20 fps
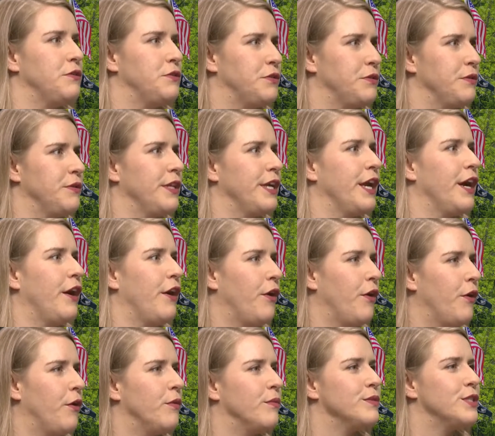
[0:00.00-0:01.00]
Trulia,
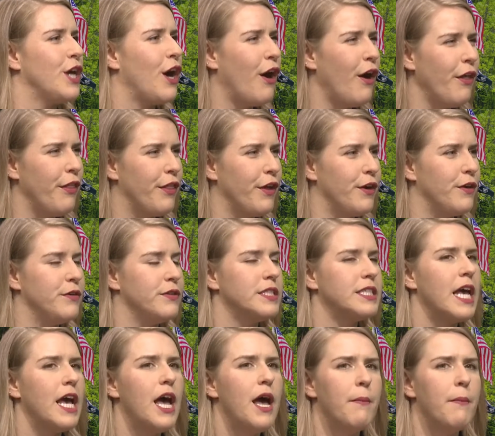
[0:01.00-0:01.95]
Homes, all those.